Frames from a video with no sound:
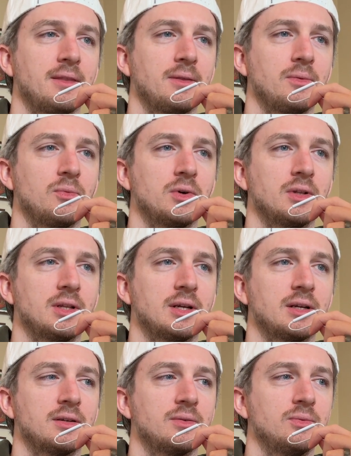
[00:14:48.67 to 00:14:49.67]

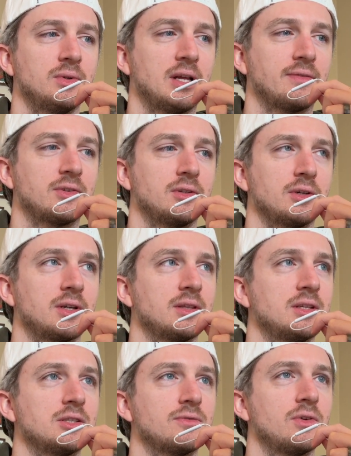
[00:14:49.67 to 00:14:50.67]
we'll have to look at
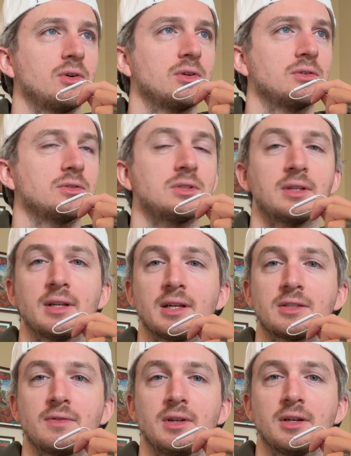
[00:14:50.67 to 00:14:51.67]
these photos in the
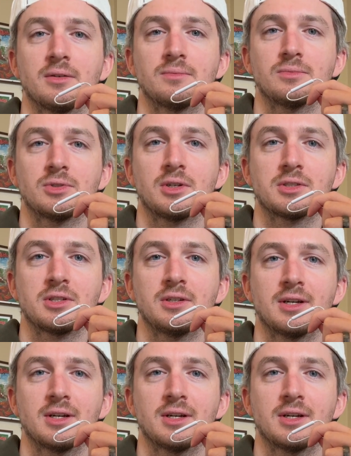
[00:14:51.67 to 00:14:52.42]
next video. So I'll see you